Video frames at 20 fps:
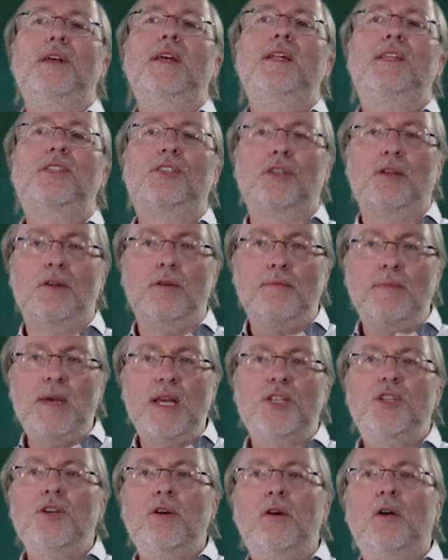it's a
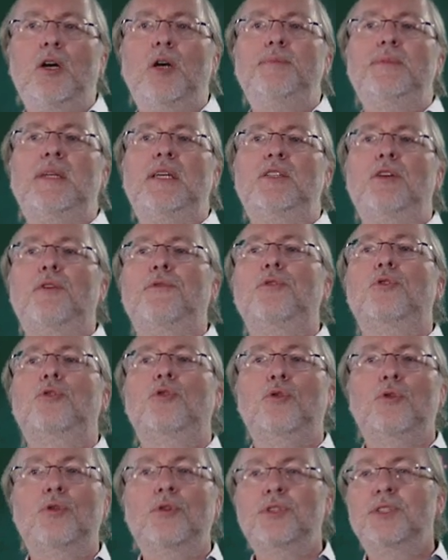major update of the
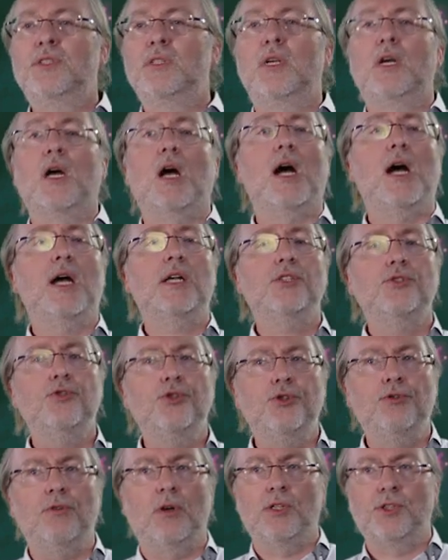course as
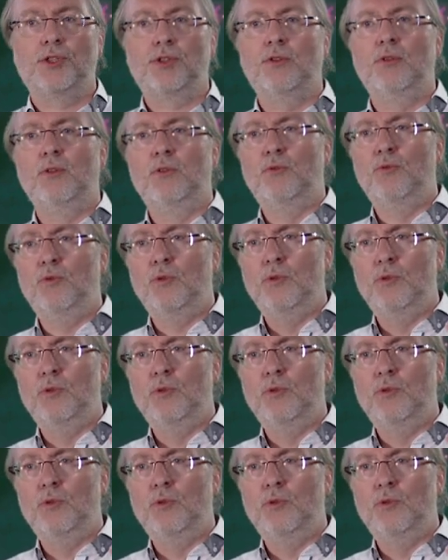usual. So